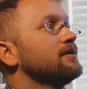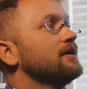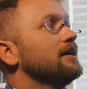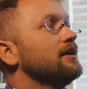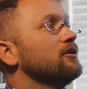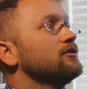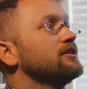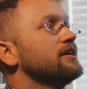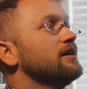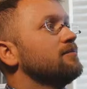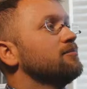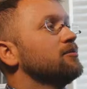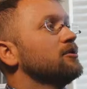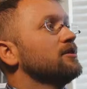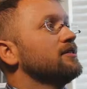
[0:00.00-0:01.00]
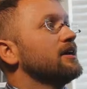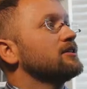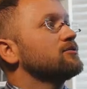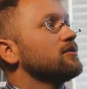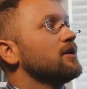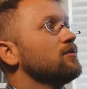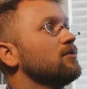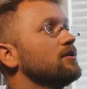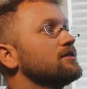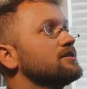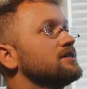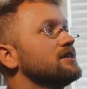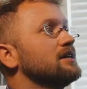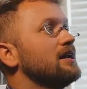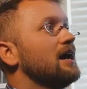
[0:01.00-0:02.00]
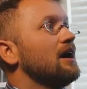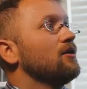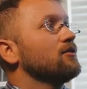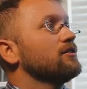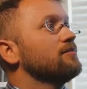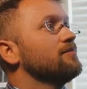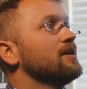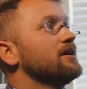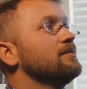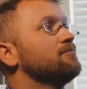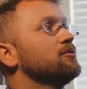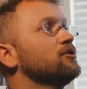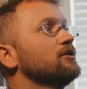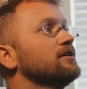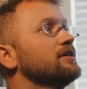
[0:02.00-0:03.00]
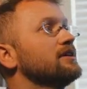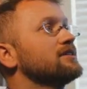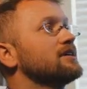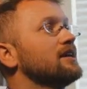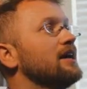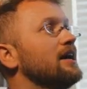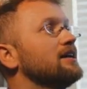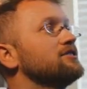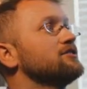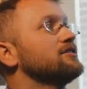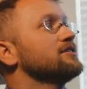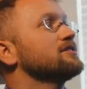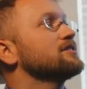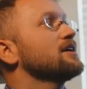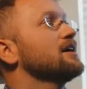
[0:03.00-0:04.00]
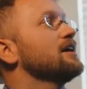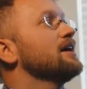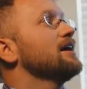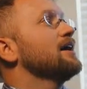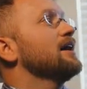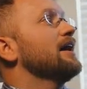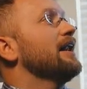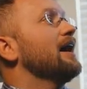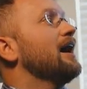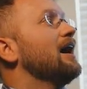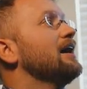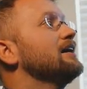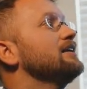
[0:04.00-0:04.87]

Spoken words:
an OTM put. That's what I want to see, an out of the money put that's going to hedge this. And I